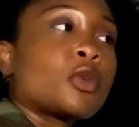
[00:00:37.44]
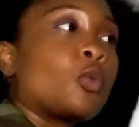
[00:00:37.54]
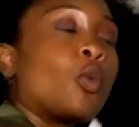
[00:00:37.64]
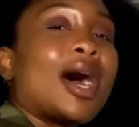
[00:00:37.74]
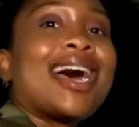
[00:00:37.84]

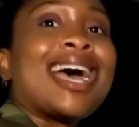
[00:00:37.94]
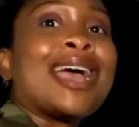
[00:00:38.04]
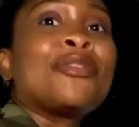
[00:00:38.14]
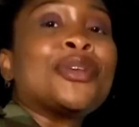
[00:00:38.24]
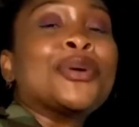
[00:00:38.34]
why
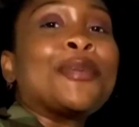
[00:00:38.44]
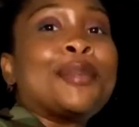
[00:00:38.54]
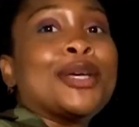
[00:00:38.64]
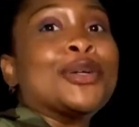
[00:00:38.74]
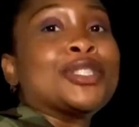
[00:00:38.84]
I feel
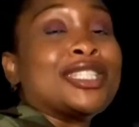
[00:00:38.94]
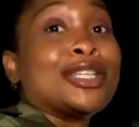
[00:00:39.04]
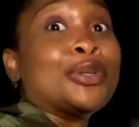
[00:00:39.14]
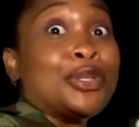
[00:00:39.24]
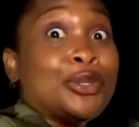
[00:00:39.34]
compelled to
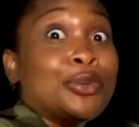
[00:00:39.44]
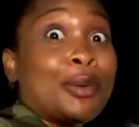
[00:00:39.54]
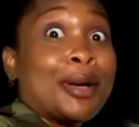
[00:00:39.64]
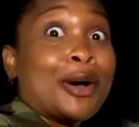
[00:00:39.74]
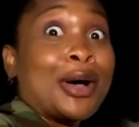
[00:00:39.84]
tell you
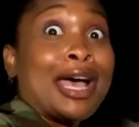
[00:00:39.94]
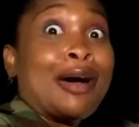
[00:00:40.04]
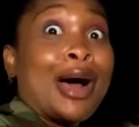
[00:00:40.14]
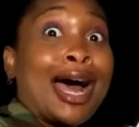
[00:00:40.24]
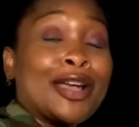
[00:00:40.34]
about
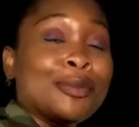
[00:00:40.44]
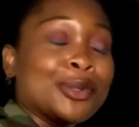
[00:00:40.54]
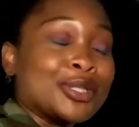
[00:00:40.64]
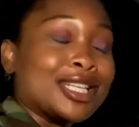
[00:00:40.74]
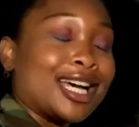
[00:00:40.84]
how I
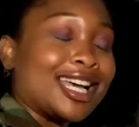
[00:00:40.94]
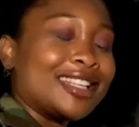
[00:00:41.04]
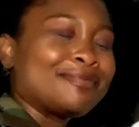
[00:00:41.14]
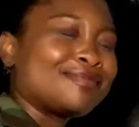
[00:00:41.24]
almost died.